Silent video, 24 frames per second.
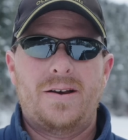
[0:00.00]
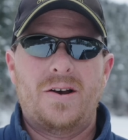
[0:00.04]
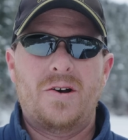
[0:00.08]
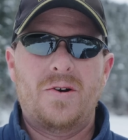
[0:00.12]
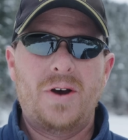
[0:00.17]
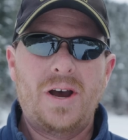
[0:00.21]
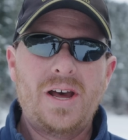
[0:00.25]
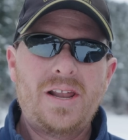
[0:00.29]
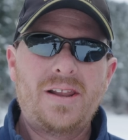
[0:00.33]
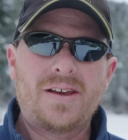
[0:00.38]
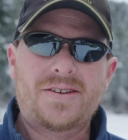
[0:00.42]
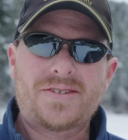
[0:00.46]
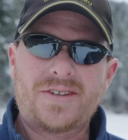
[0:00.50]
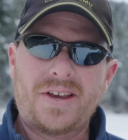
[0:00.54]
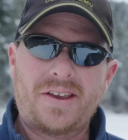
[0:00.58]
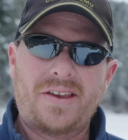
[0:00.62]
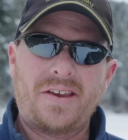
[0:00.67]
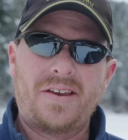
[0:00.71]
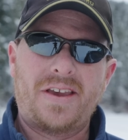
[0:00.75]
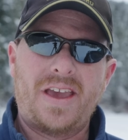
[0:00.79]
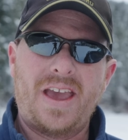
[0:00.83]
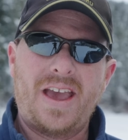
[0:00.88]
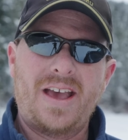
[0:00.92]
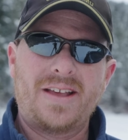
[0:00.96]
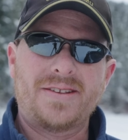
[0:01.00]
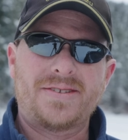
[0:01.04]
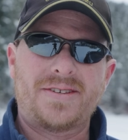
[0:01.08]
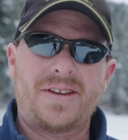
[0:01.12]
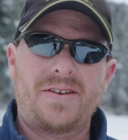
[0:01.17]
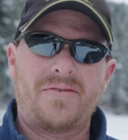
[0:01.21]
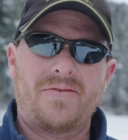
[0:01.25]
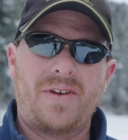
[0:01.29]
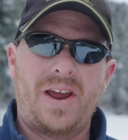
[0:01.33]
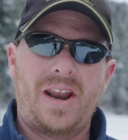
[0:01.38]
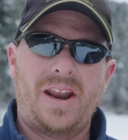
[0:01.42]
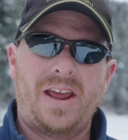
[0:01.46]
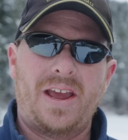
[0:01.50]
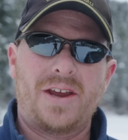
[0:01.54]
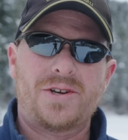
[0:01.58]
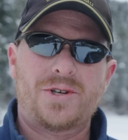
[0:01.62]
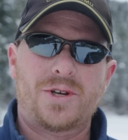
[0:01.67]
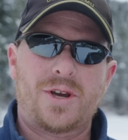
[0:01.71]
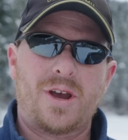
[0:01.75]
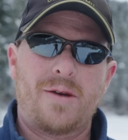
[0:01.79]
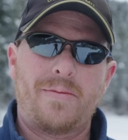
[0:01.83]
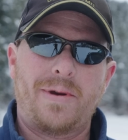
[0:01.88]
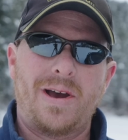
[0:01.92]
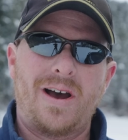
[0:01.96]
Well, it looks like you can see
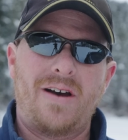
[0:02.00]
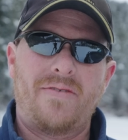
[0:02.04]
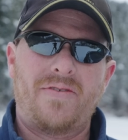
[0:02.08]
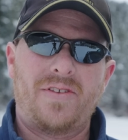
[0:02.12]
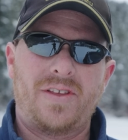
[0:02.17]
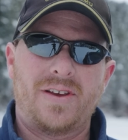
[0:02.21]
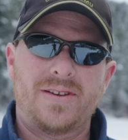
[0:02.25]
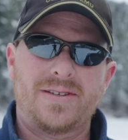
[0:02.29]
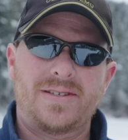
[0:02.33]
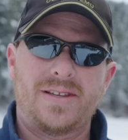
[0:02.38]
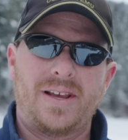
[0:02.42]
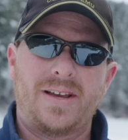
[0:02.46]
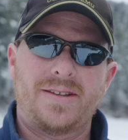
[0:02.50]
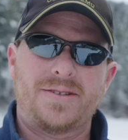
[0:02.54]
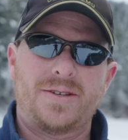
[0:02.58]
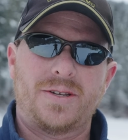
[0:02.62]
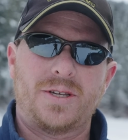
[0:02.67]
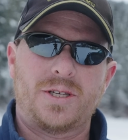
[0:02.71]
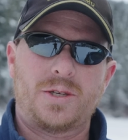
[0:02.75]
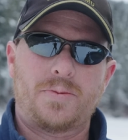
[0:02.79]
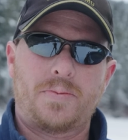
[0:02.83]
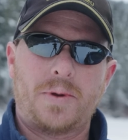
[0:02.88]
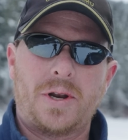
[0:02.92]
radiation coming off of those lenses,